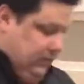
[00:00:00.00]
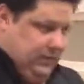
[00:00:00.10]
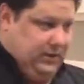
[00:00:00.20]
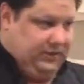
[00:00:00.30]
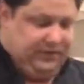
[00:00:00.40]

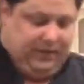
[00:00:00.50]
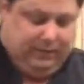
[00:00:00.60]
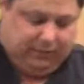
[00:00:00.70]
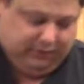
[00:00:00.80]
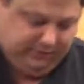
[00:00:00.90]
That's
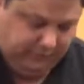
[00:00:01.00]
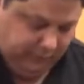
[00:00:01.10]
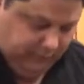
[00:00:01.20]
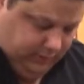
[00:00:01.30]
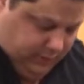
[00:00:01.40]
unbelievable.
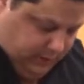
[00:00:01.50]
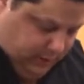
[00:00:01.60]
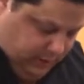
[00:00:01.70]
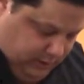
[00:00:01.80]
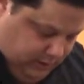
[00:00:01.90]

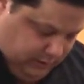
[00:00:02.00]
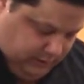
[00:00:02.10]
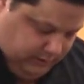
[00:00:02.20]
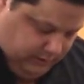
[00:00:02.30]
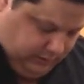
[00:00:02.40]

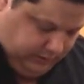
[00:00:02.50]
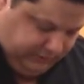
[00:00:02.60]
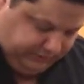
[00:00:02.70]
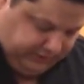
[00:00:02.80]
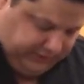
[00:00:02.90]

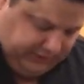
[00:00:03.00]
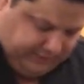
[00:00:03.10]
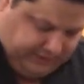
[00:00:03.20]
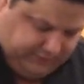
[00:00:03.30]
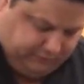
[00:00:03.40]
Let's clean up
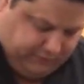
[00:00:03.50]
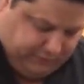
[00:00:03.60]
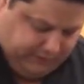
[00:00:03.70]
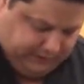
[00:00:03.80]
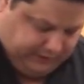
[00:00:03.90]
that rim
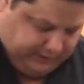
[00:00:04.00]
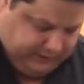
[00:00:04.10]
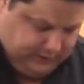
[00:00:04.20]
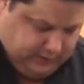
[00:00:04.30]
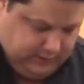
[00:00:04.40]
right there,
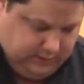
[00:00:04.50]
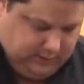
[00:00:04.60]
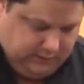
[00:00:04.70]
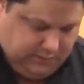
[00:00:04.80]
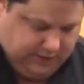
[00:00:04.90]

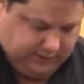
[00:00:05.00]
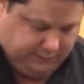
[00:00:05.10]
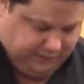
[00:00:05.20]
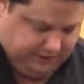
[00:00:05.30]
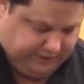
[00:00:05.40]
make it
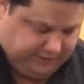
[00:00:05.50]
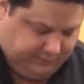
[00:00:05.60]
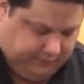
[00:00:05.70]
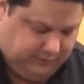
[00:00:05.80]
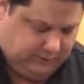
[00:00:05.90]

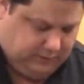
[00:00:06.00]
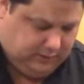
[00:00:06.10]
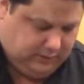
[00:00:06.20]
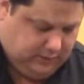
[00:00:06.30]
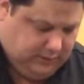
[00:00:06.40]
presentable.
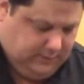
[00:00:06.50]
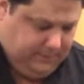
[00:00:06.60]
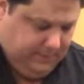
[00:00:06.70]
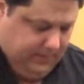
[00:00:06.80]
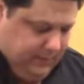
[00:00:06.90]

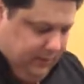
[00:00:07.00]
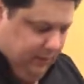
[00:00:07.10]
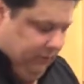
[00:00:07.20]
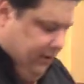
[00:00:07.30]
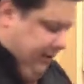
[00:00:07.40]

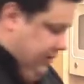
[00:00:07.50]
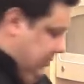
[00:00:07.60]
All right.